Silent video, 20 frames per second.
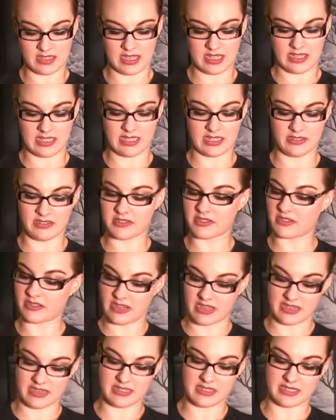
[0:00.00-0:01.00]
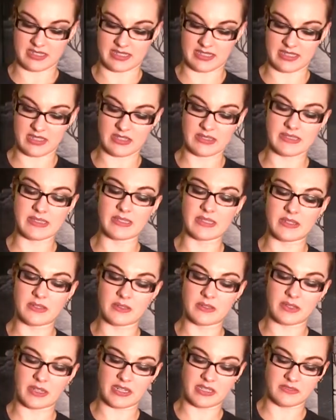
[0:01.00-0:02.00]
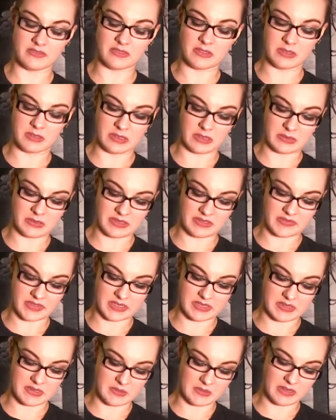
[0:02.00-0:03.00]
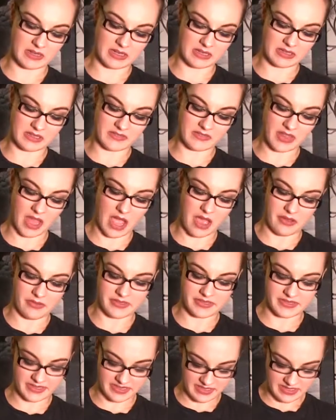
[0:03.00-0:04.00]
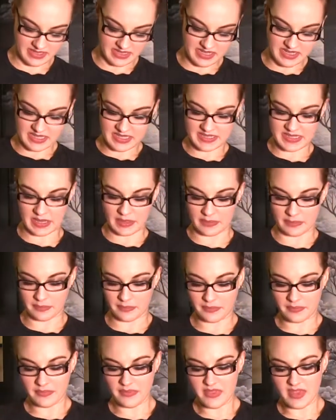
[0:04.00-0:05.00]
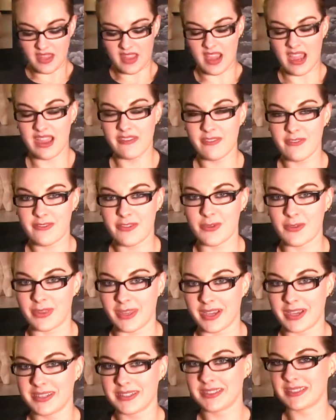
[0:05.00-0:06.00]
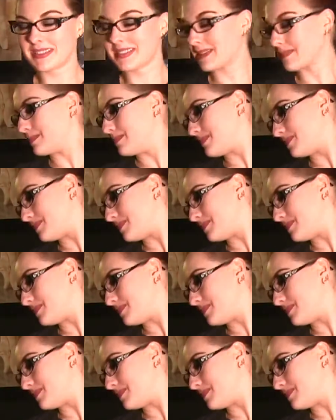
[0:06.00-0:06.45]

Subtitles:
and the internet is also great for those of us who cannot leave the house. So, I have a few things.